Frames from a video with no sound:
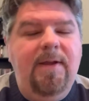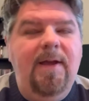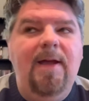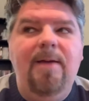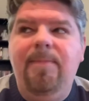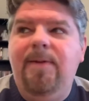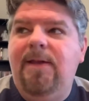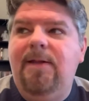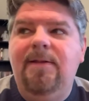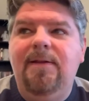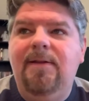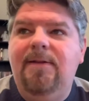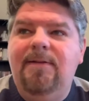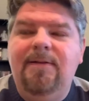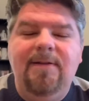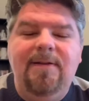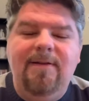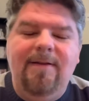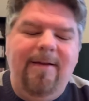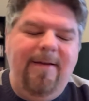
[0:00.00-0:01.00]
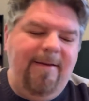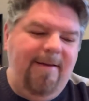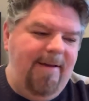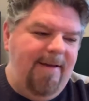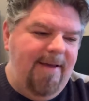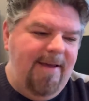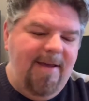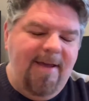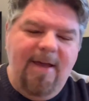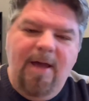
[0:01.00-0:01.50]
I mean,
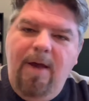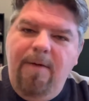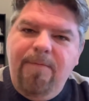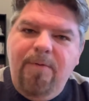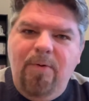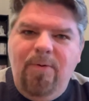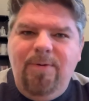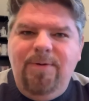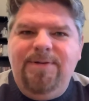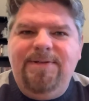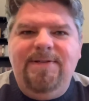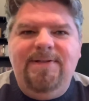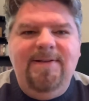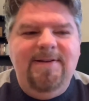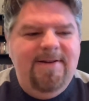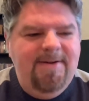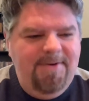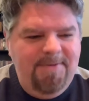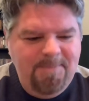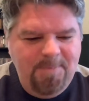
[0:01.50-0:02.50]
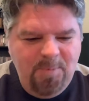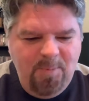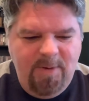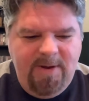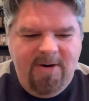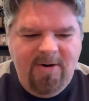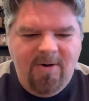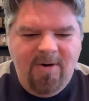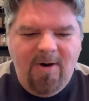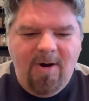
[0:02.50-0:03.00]
of course,
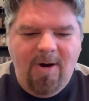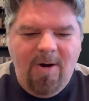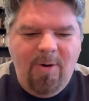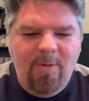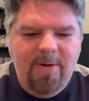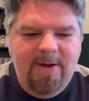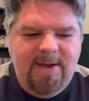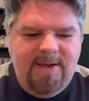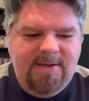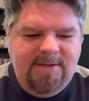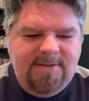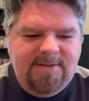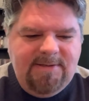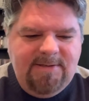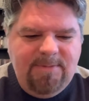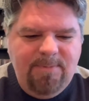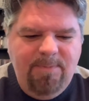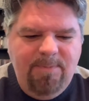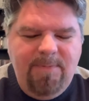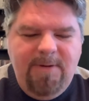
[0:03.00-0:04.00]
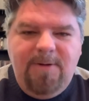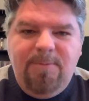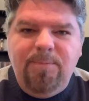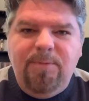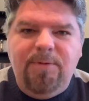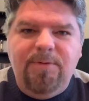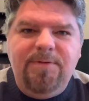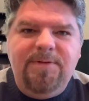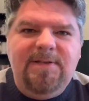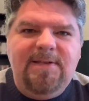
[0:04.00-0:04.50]
we are always
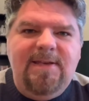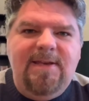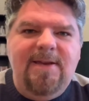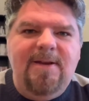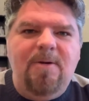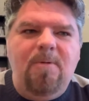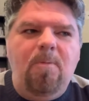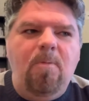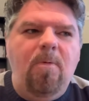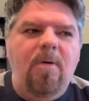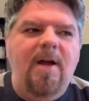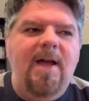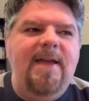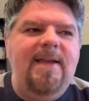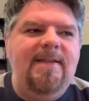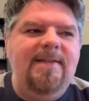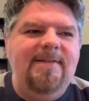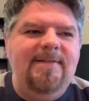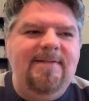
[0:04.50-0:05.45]
people's get right